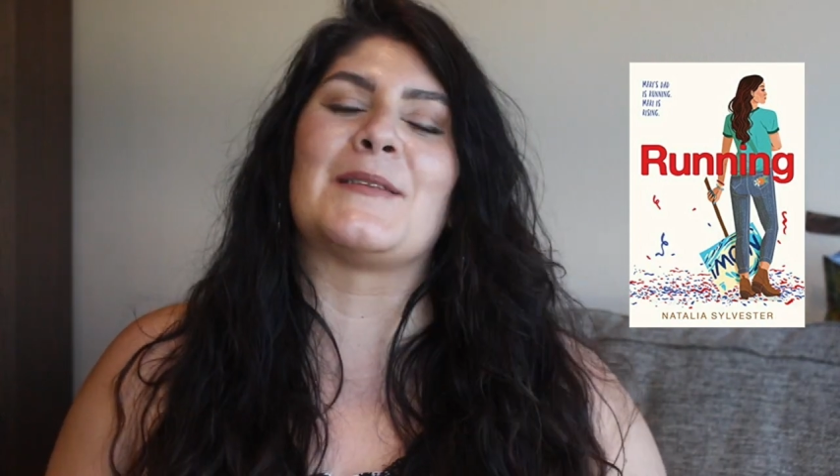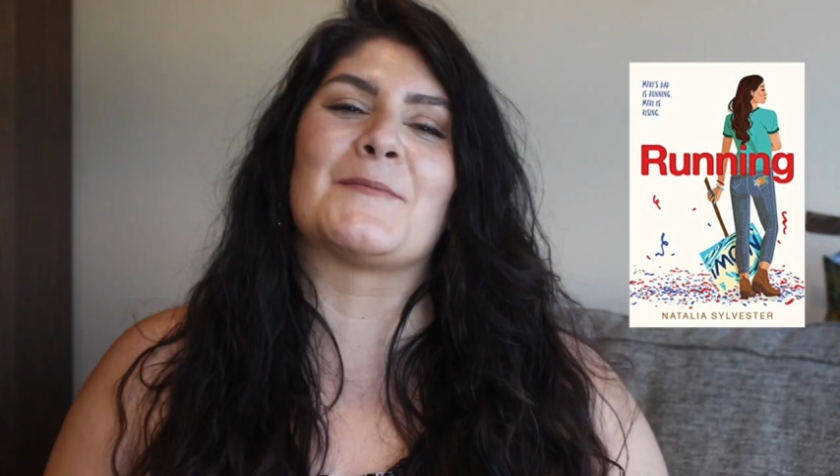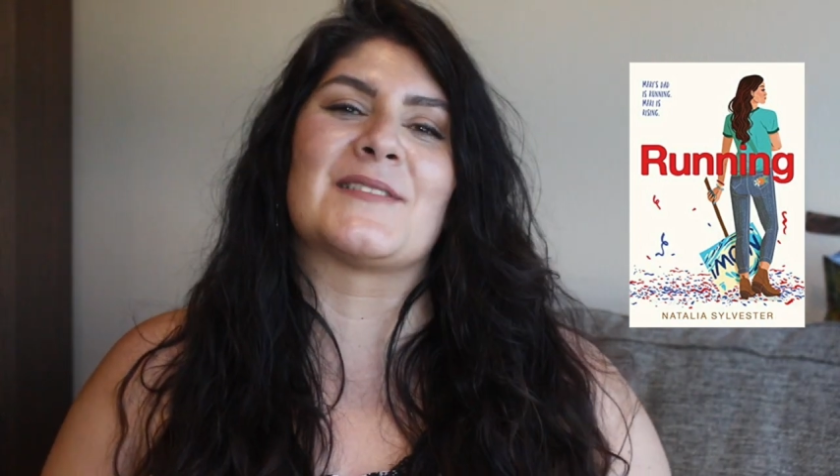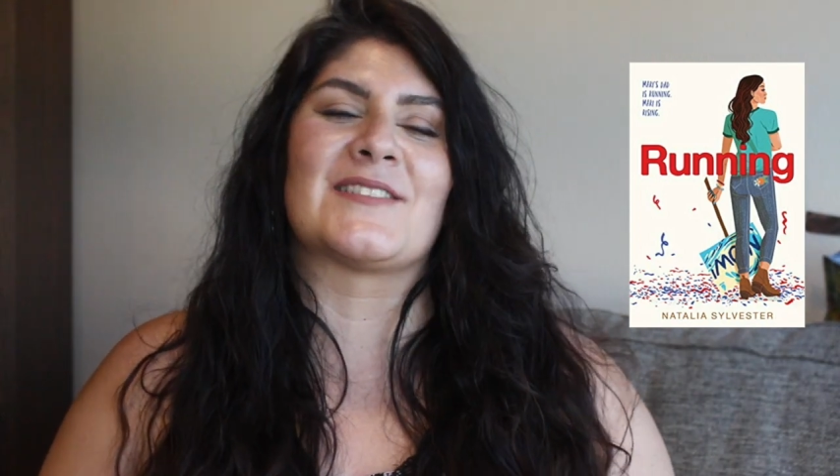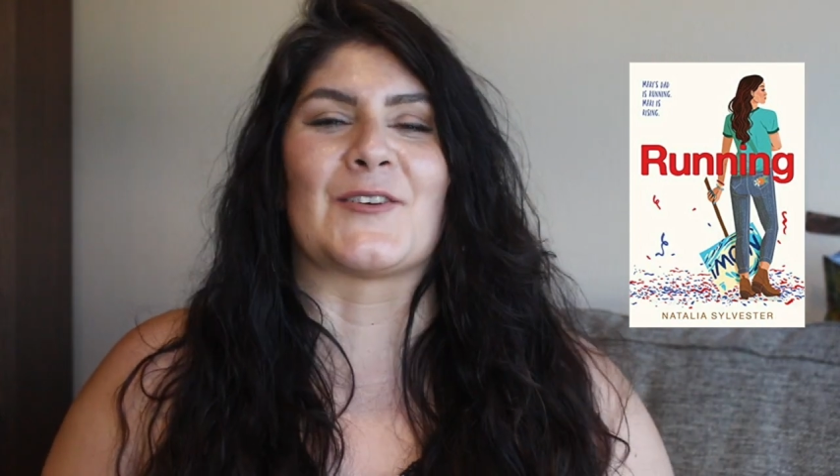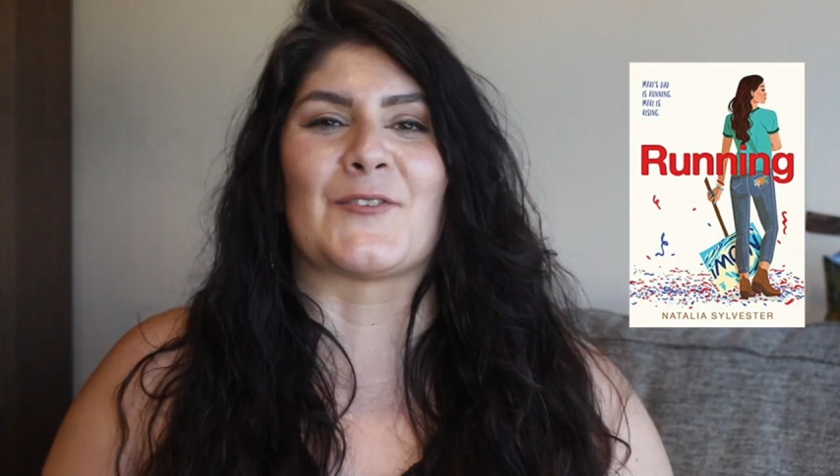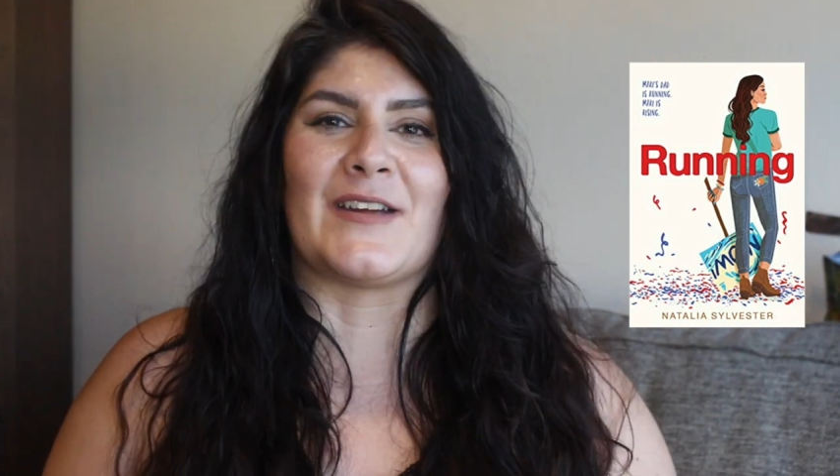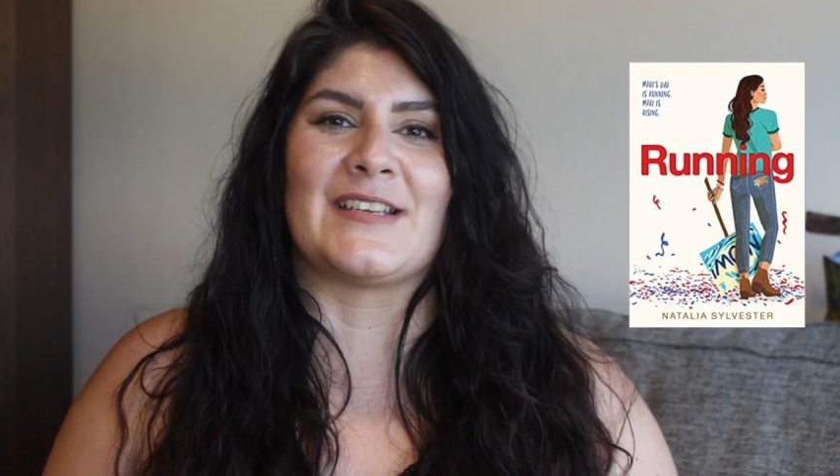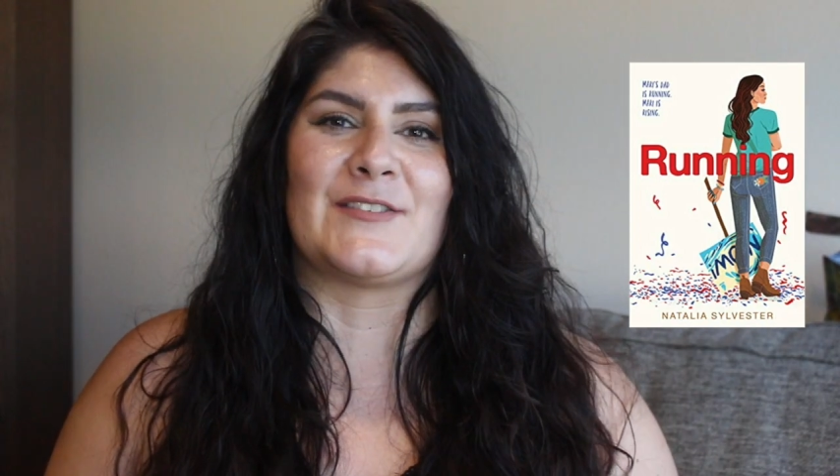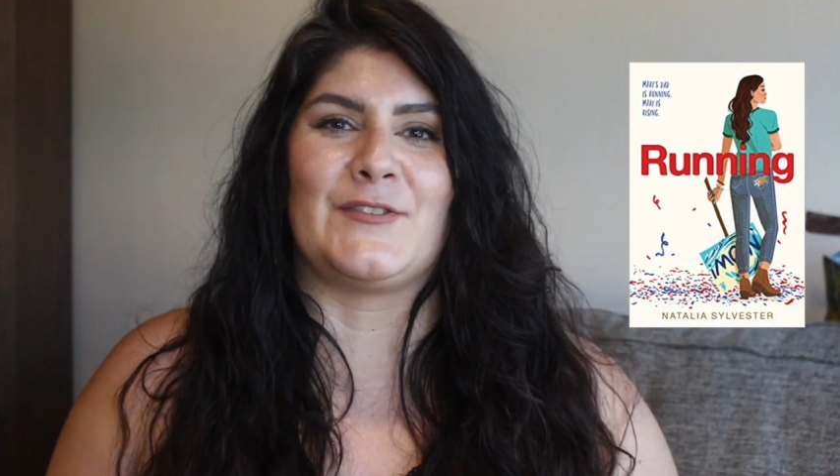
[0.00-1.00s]
and it was so
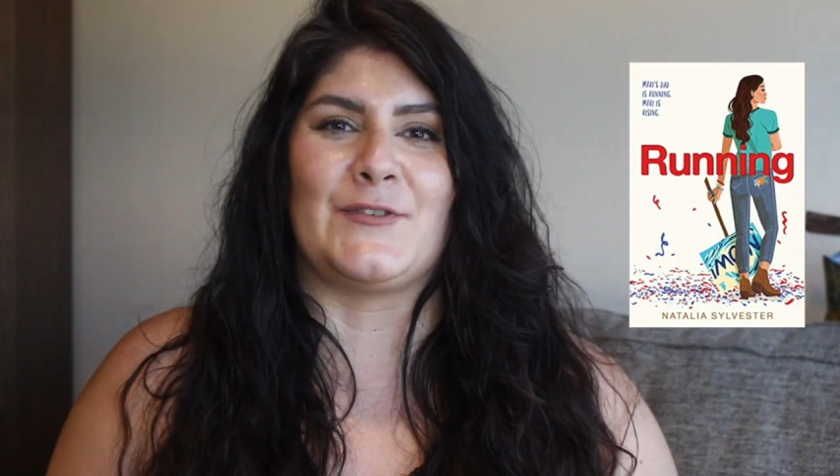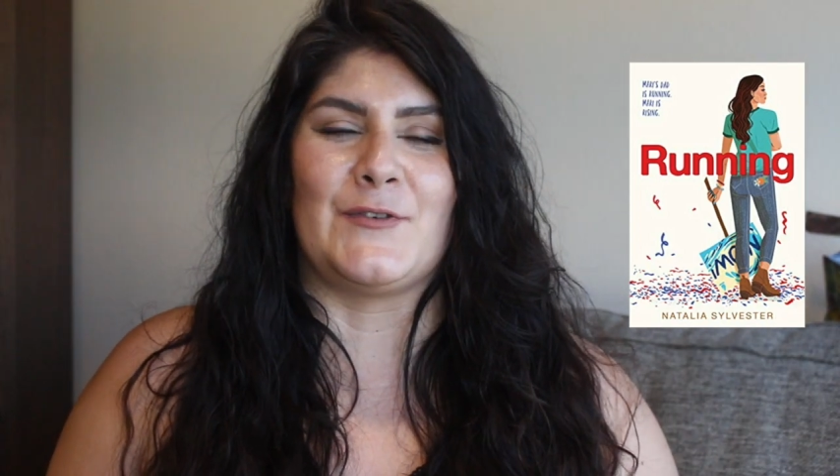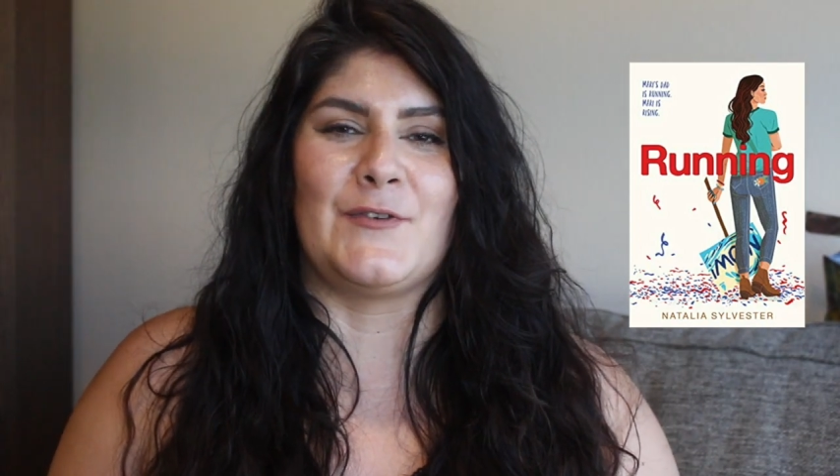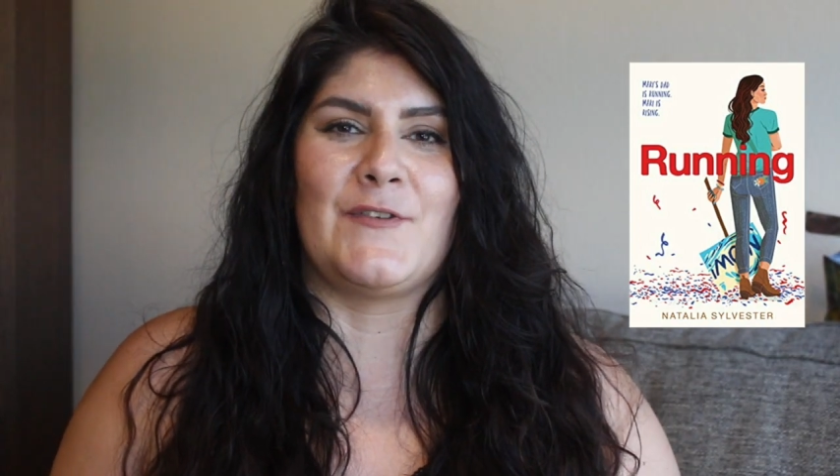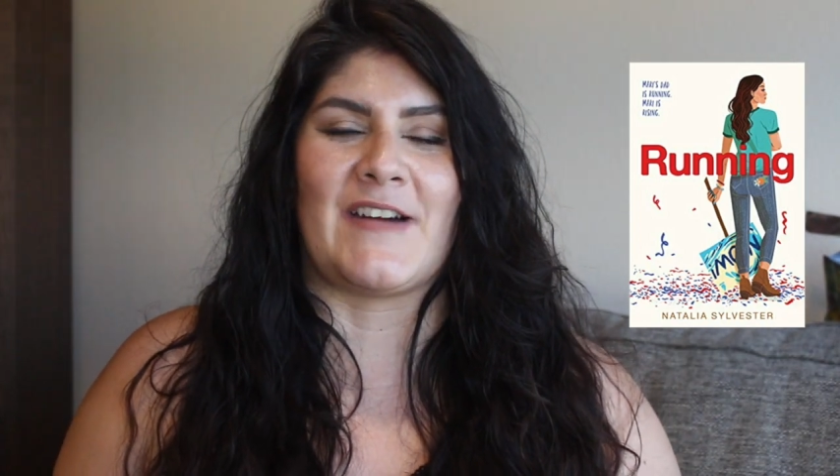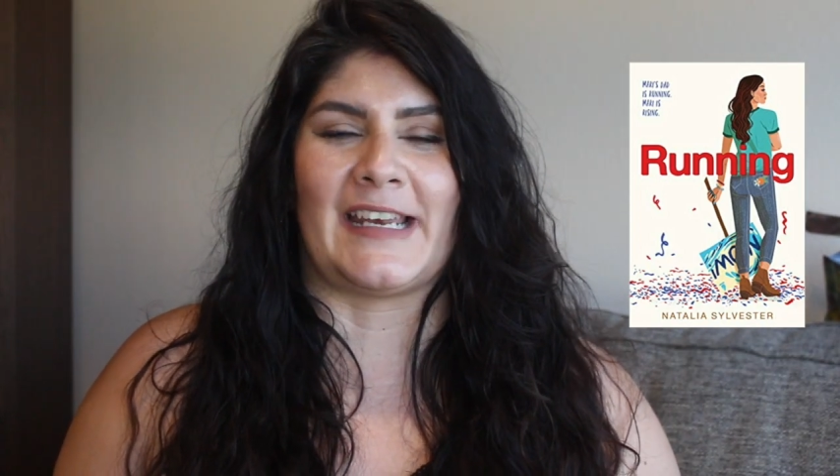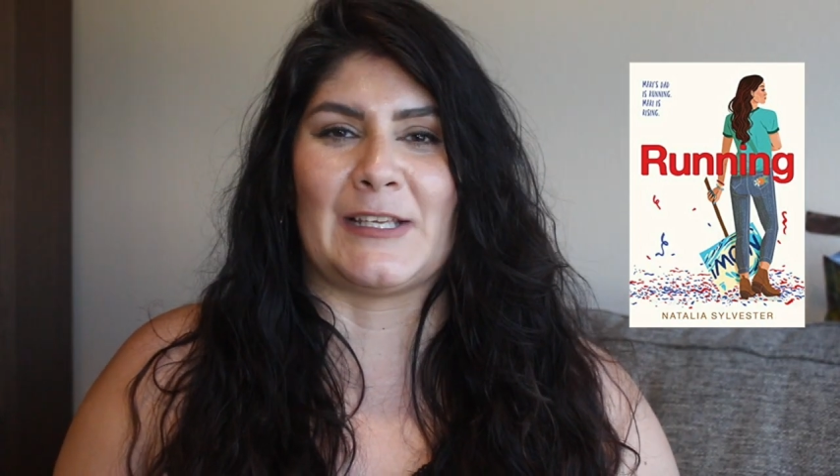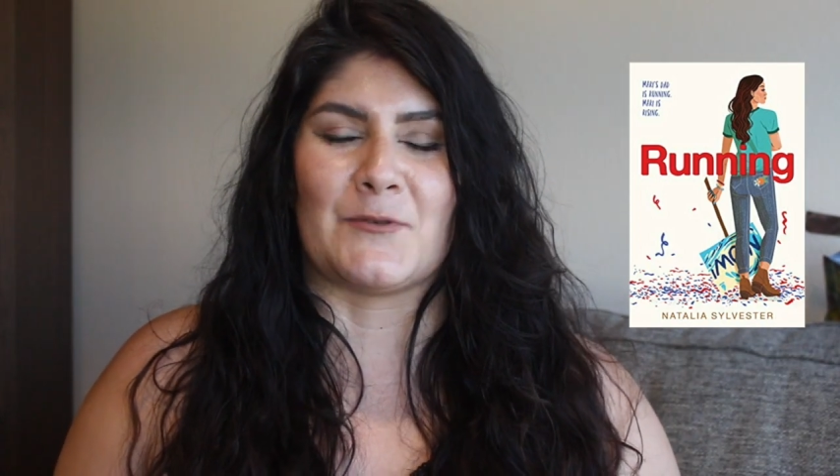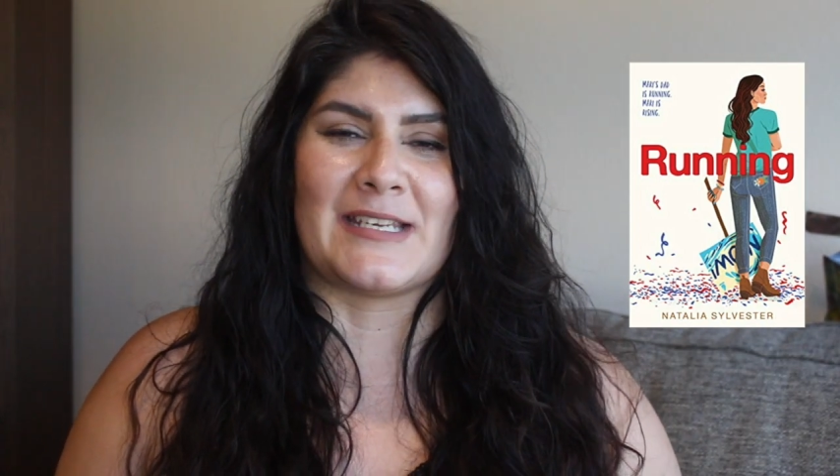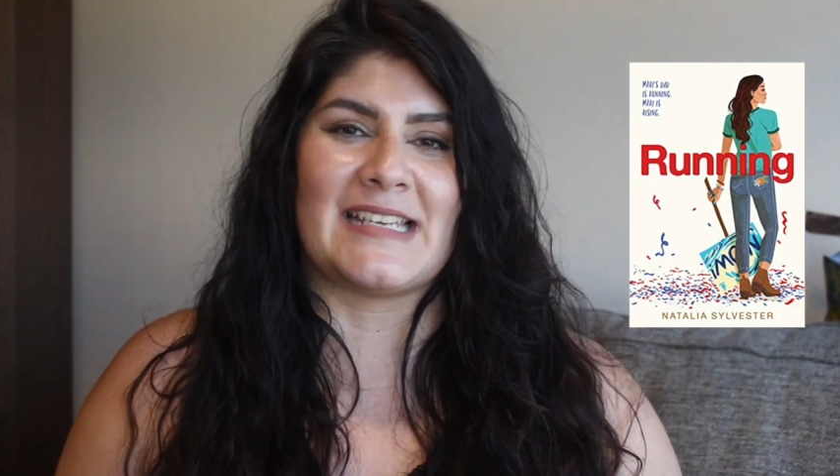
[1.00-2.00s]
great to
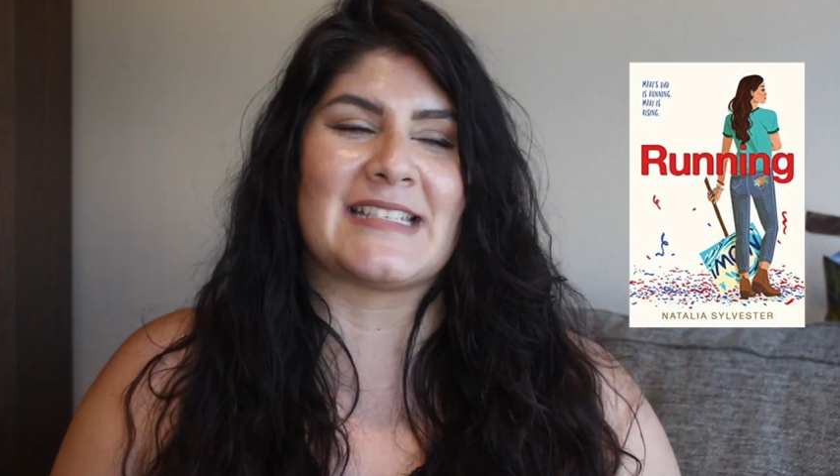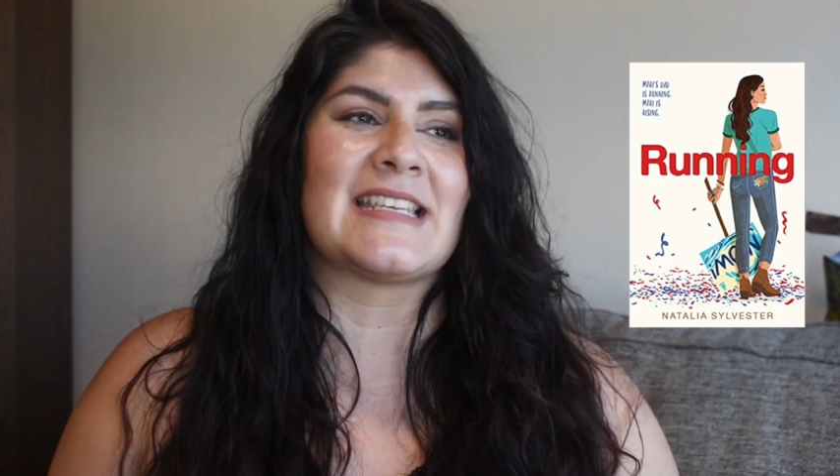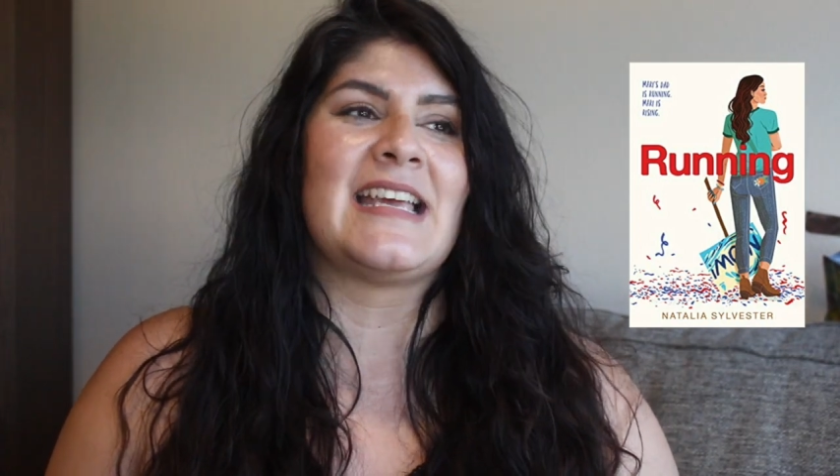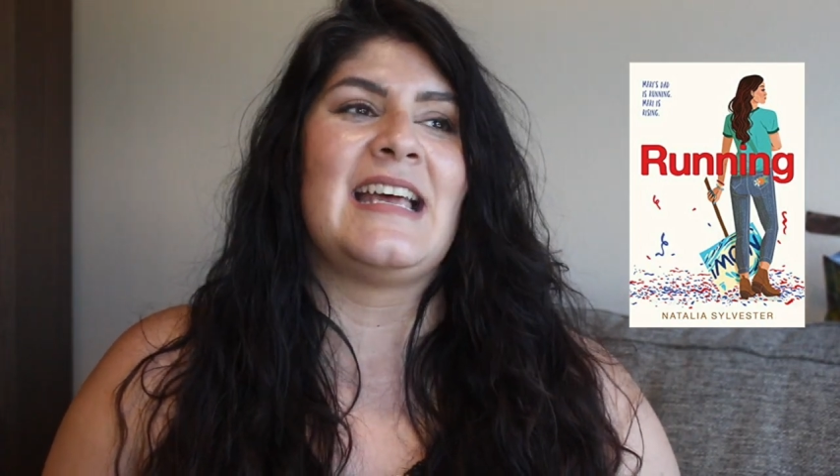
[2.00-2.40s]
finally read it.